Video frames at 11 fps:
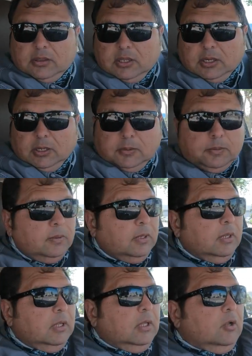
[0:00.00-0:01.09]
The
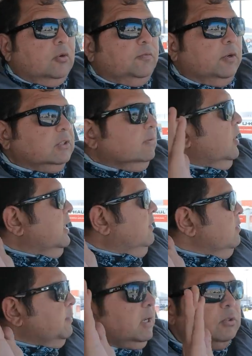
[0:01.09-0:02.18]
well, first of all,
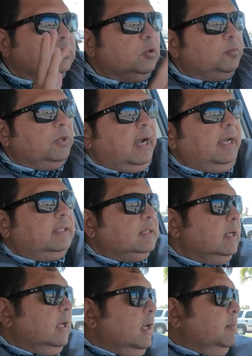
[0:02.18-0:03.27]
everybody was super nice,
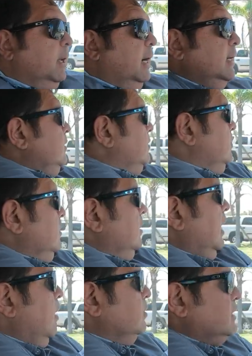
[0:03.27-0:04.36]
but
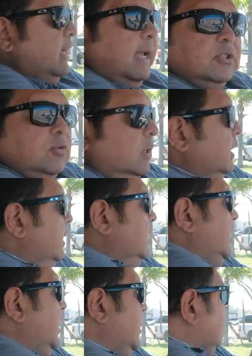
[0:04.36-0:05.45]
I was extra
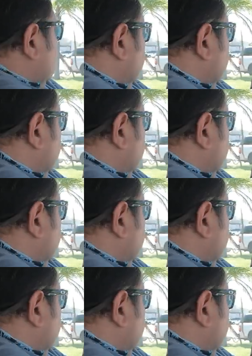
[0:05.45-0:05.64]
lucky, extra